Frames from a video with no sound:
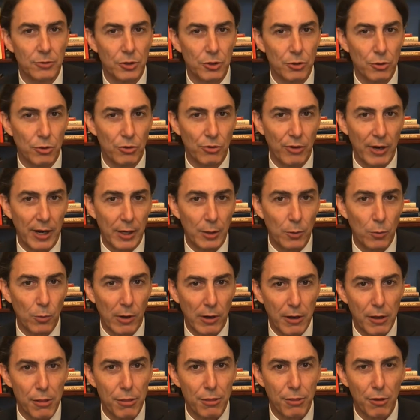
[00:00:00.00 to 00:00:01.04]
Ukraine, where
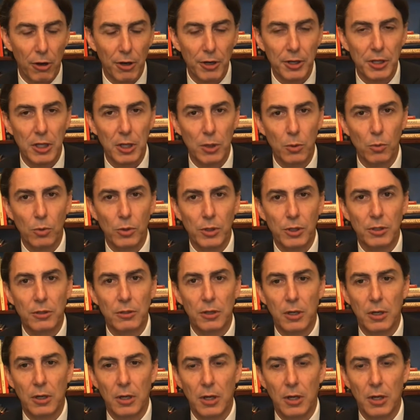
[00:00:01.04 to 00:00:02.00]
he thought he would